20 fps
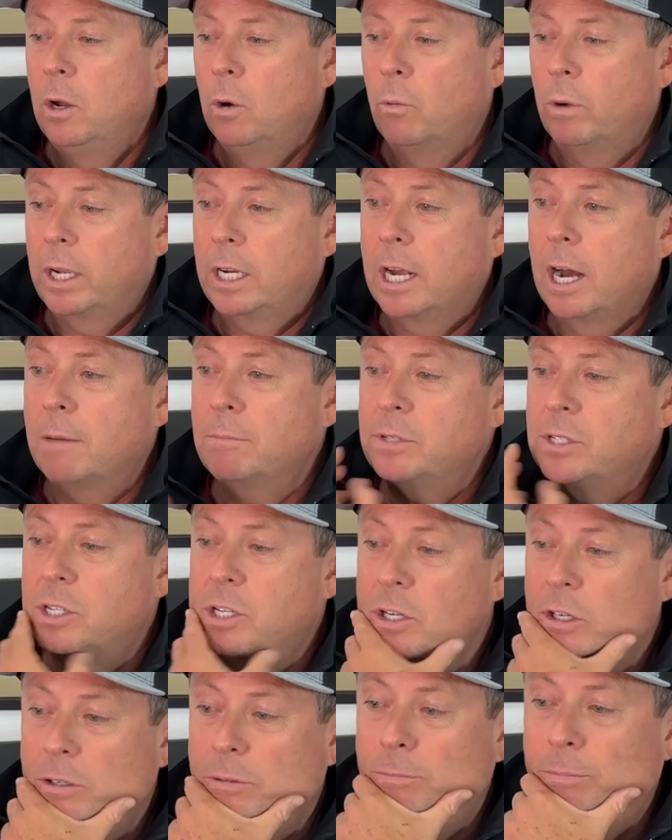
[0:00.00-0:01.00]
When it comes
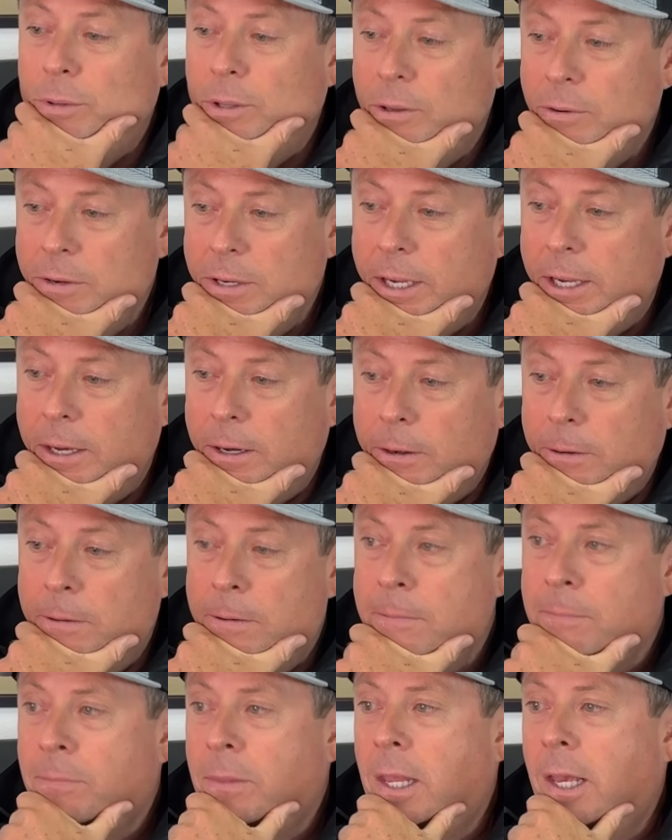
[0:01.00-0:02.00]
to
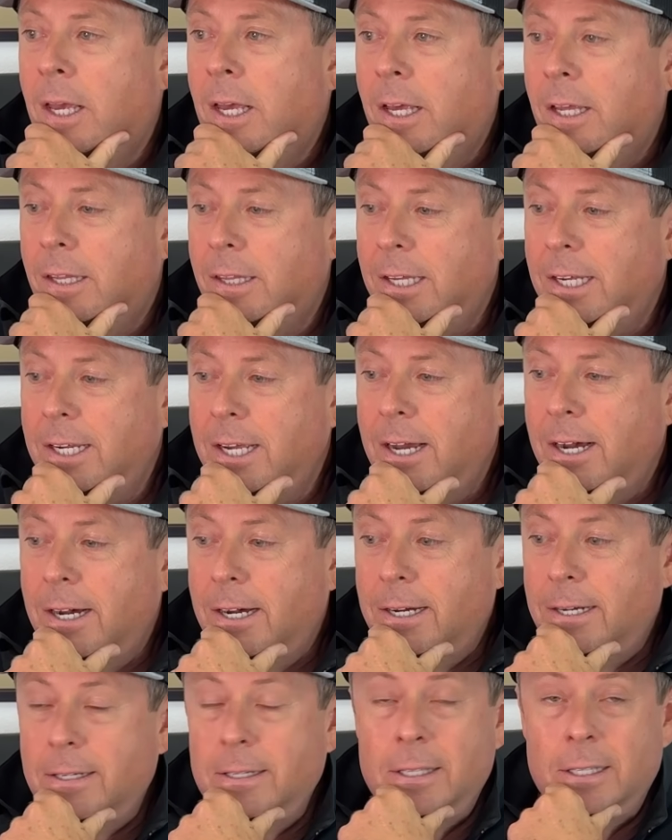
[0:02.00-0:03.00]
bluegill, the
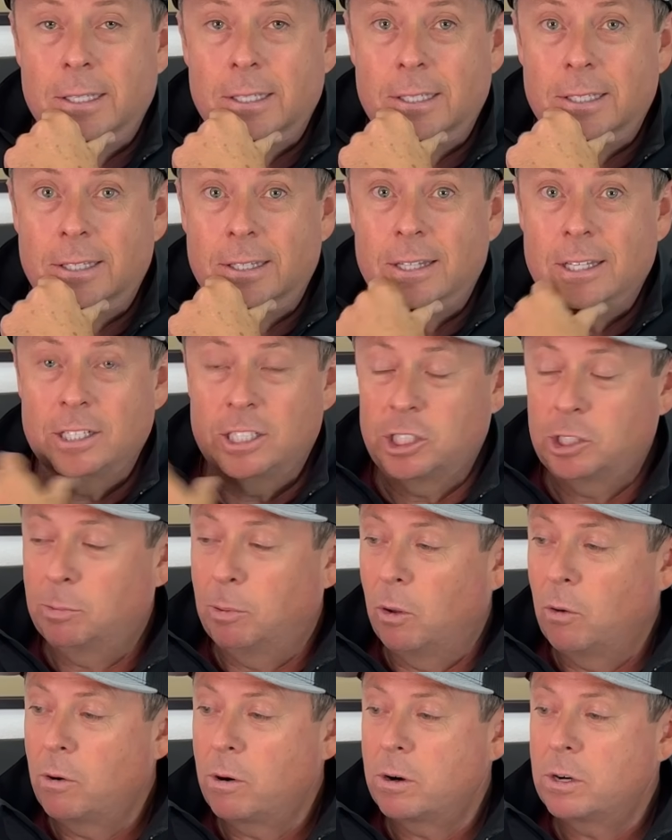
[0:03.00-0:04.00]
uh, the
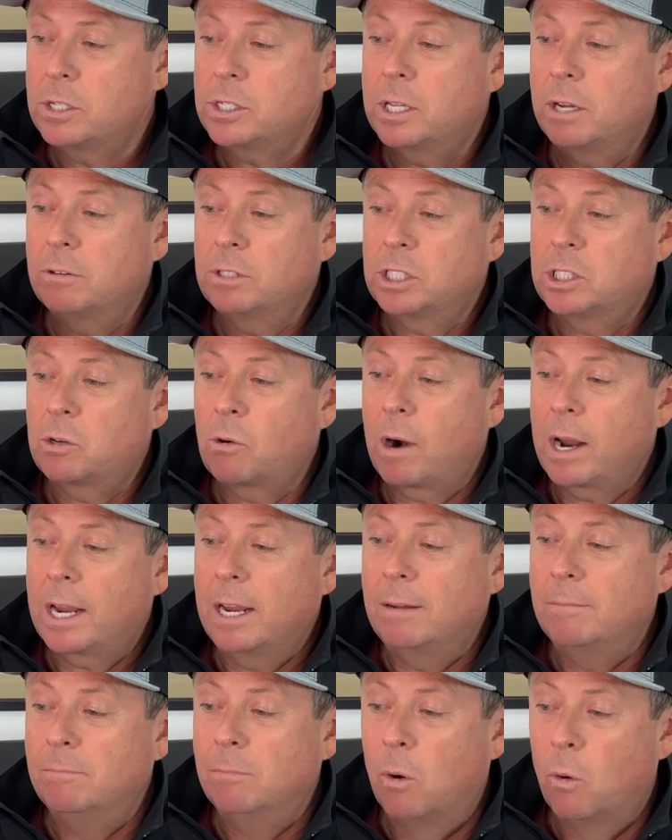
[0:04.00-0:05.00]
explorers they're
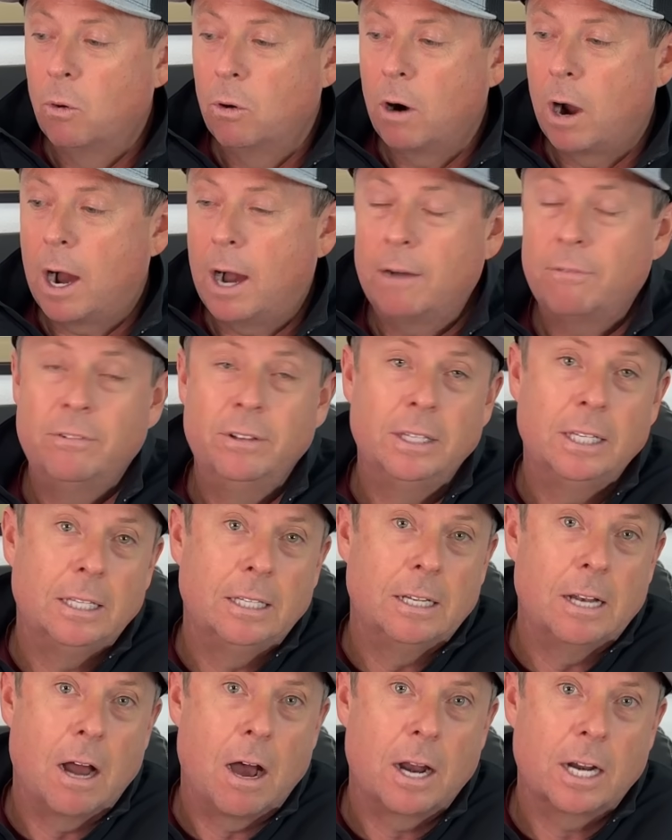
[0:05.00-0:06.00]
striking more often than
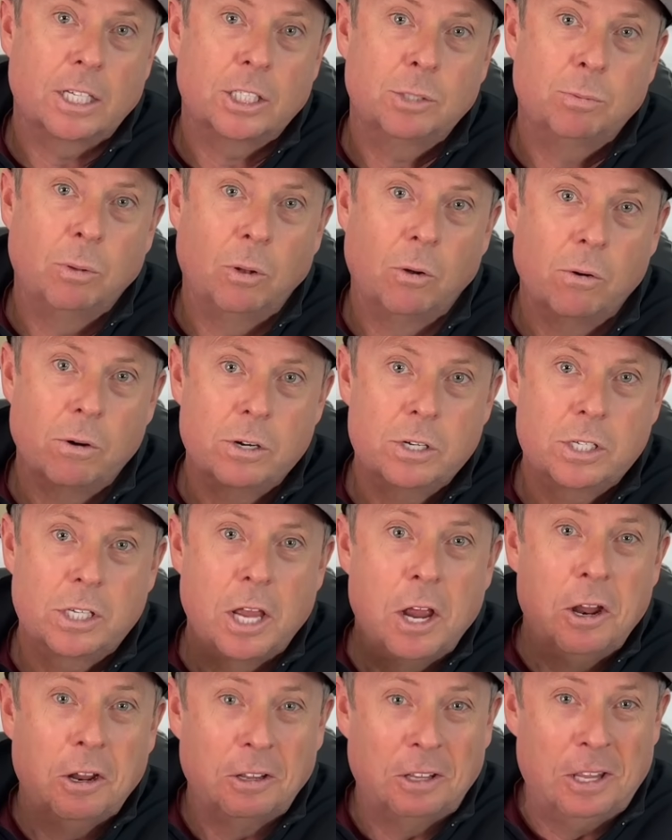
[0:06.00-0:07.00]
the non-explorers
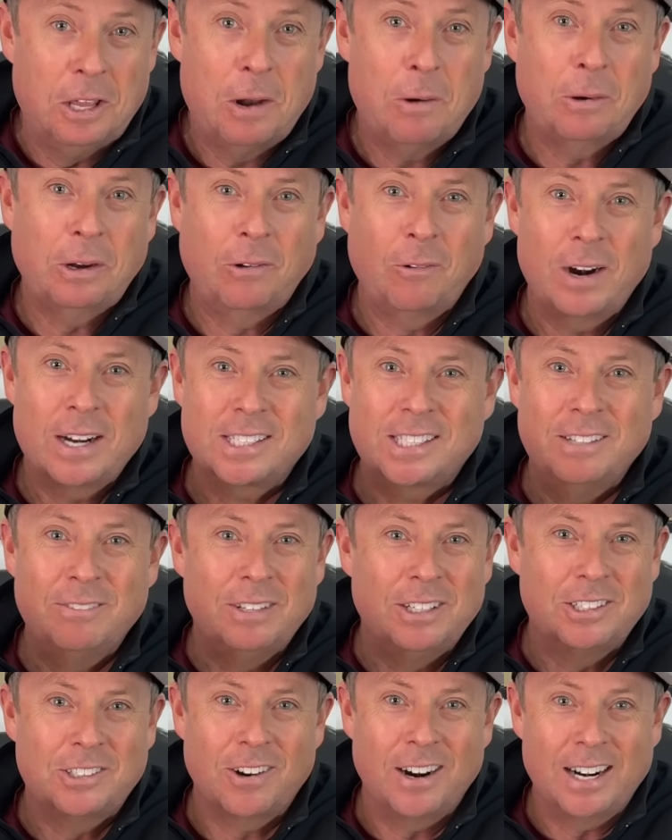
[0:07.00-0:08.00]
they're aggressive
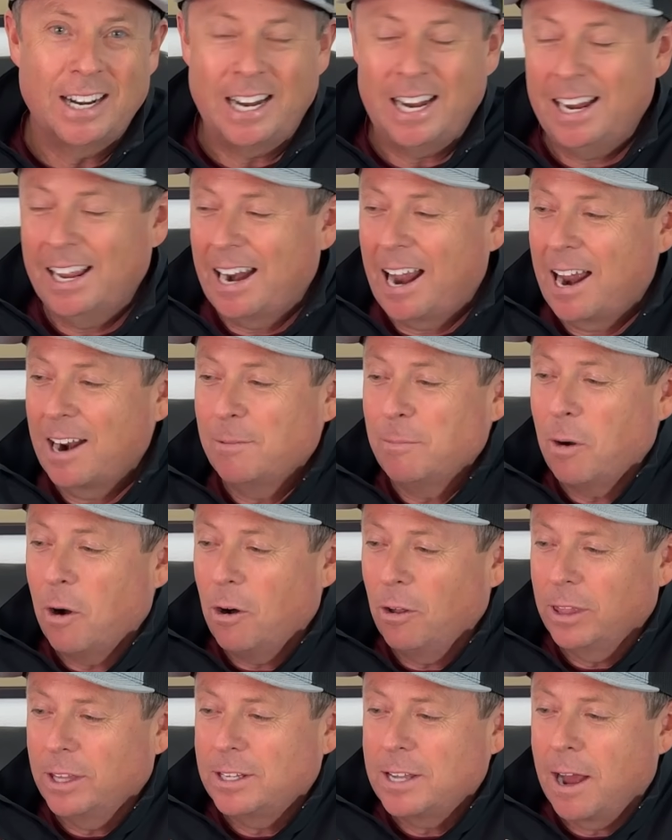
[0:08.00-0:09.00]
they're trying to hit at them
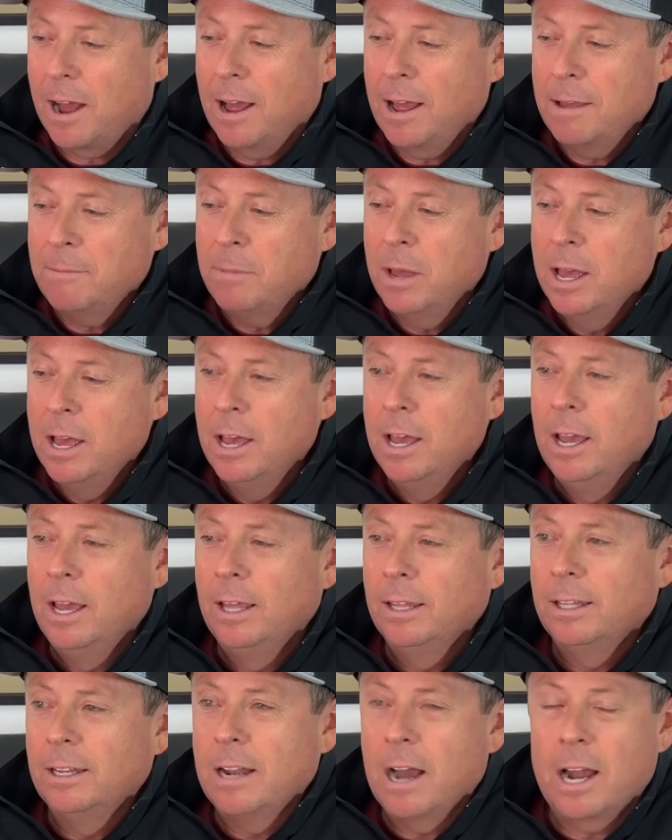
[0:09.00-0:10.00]
all the time
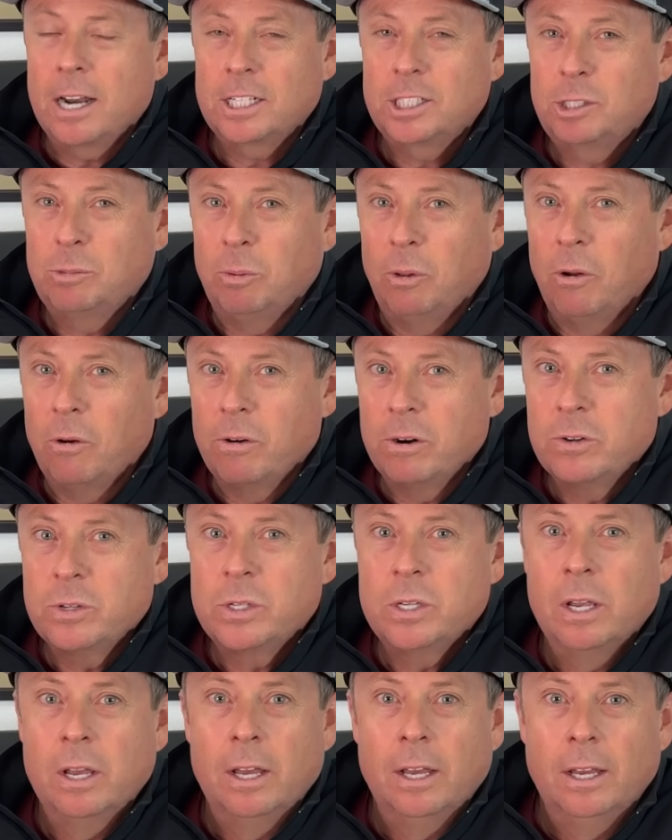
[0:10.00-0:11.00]
the
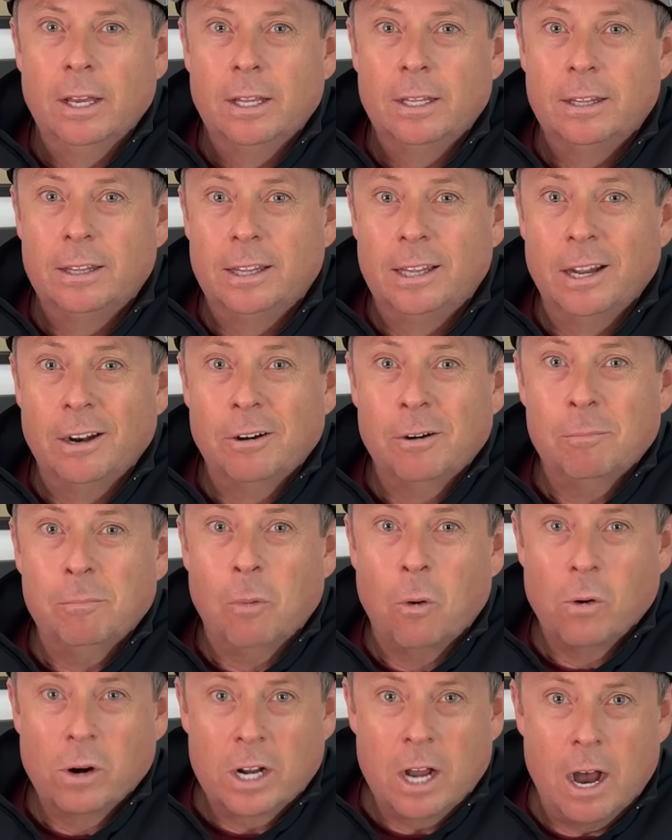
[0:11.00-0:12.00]
non-explorers they're
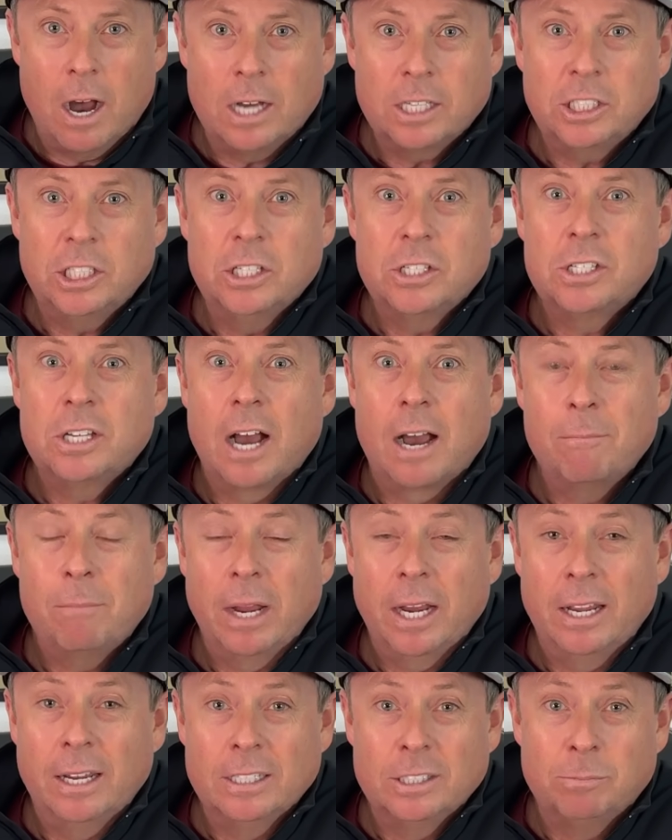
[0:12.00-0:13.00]
more cautious not
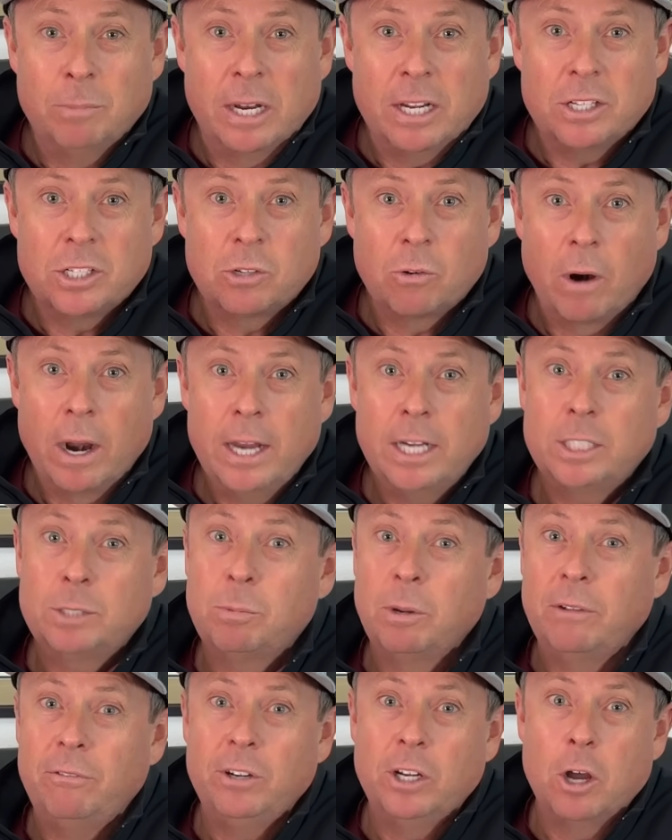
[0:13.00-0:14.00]
making as many strikes
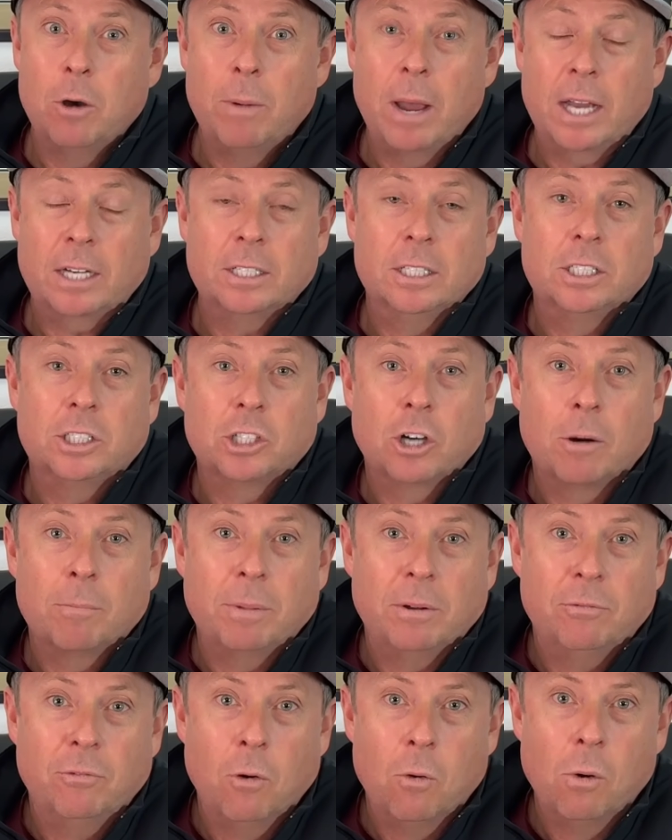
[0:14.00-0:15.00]
but if you go back to the chart
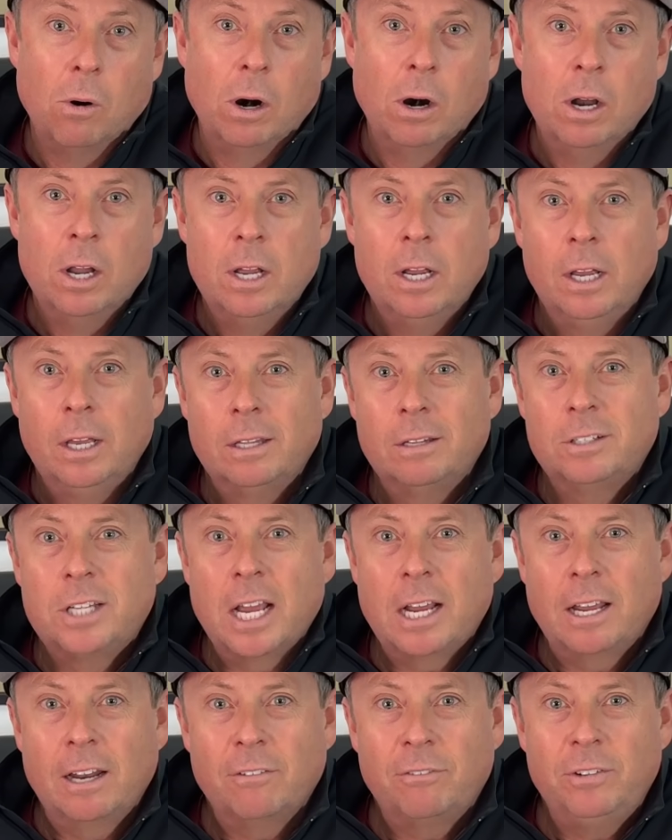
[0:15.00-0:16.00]
before they're
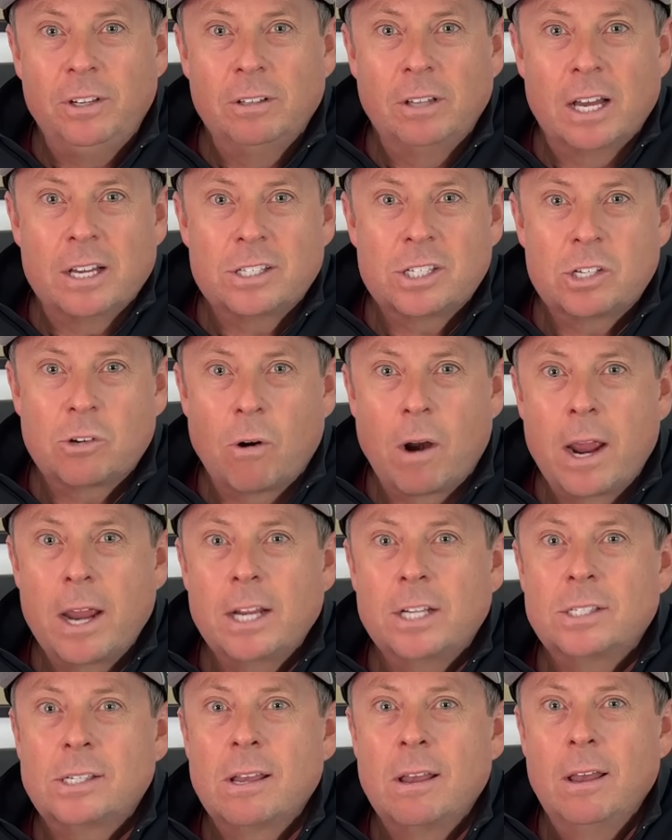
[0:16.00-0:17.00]
taking a few less
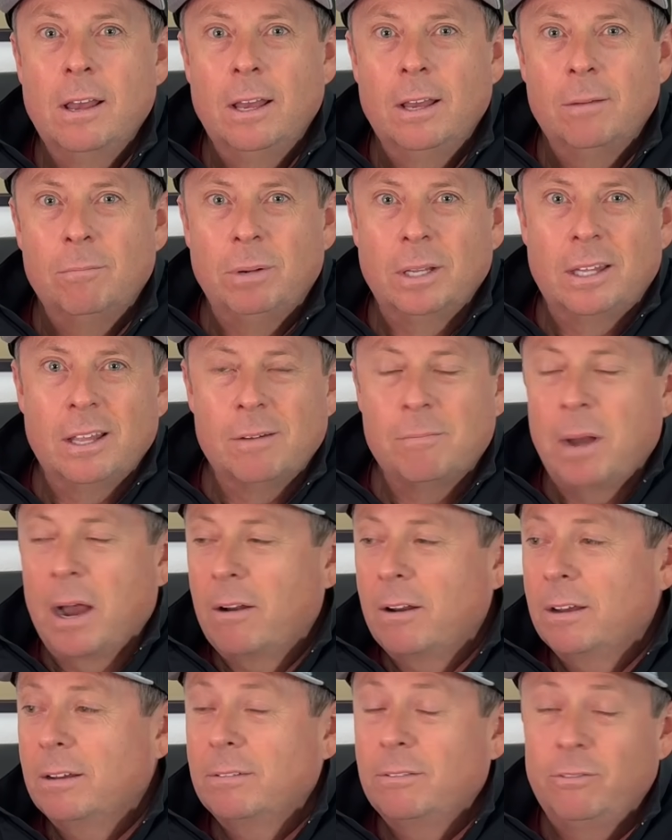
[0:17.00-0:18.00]
strikes but the
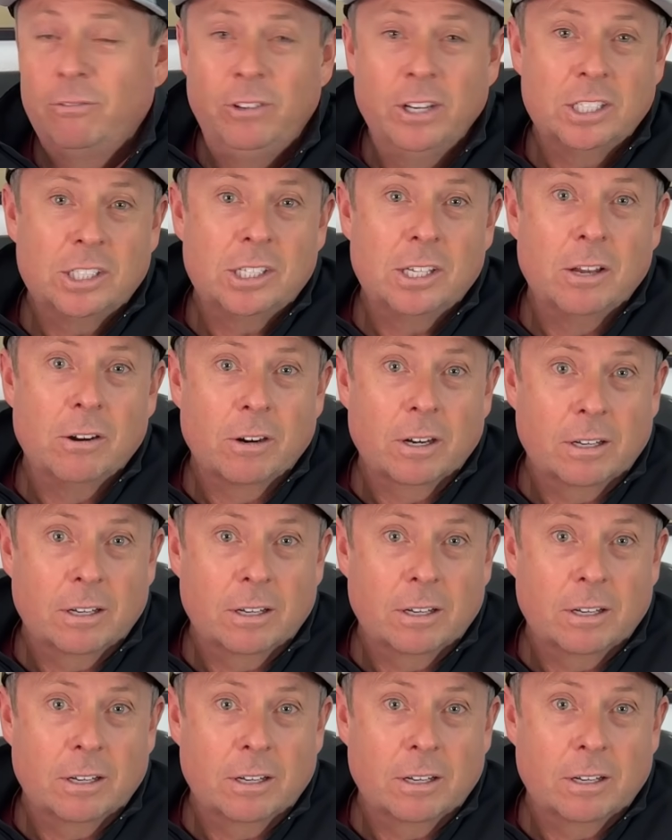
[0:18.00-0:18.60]
amount of fish they're